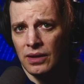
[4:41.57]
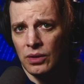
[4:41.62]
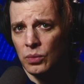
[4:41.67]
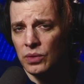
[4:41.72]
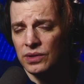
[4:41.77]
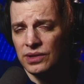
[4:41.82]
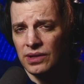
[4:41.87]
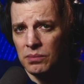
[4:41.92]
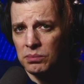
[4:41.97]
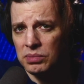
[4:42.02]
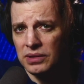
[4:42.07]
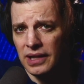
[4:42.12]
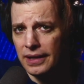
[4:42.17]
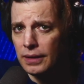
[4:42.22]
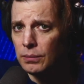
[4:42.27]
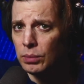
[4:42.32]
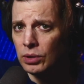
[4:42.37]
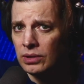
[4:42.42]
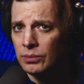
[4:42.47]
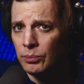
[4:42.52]
was
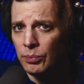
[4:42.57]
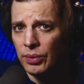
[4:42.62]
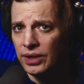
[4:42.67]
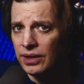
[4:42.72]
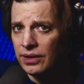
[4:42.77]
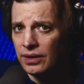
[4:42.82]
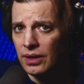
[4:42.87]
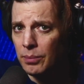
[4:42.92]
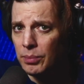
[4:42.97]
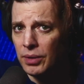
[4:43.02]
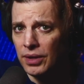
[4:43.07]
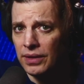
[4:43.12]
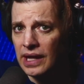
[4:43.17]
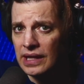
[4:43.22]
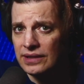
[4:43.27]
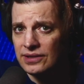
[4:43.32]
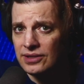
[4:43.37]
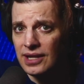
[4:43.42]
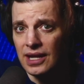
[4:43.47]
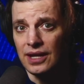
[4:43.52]
unplayable and put it up on that
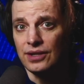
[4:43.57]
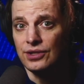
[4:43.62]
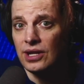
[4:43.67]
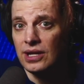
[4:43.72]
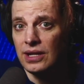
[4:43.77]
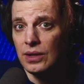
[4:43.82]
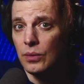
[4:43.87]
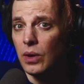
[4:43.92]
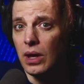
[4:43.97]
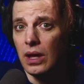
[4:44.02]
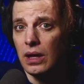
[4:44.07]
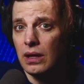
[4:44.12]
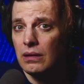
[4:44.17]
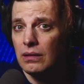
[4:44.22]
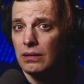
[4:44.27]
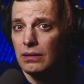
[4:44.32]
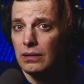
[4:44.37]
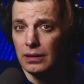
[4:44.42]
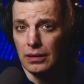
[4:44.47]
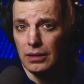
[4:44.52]
stage anyway,
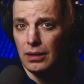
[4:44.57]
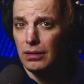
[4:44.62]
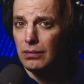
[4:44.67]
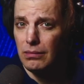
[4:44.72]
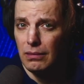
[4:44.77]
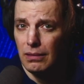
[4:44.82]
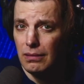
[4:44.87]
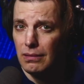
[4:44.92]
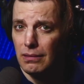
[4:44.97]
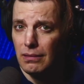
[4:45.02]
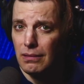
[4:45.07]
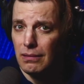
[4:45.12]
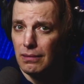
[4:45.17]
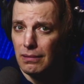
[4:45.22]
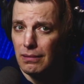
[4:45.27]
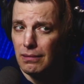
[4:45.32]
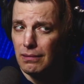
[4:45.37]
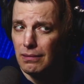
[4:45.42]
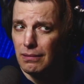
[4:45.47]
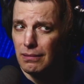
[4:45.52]
you know?
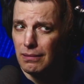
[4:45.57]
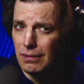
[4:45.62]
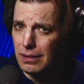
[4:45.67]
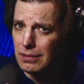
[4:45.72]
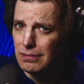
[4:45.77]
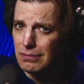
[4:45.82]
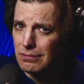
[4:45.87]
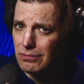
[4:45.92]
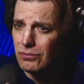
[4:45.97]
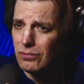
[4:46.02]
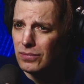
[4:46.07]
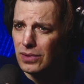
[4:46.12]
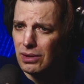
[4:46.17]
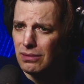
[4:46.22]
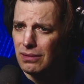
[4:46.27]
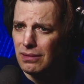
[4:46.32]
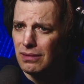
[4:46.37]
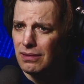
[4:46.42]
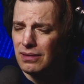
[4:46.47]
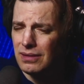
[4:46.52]
Like,
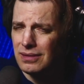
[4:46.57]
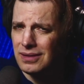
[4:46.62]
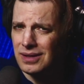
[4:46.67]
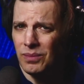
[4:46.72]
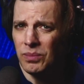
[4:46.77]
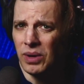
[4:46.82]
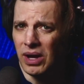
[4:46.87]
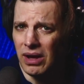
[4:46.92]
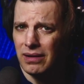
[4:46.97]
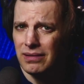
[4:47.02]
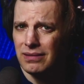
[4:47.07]
come on.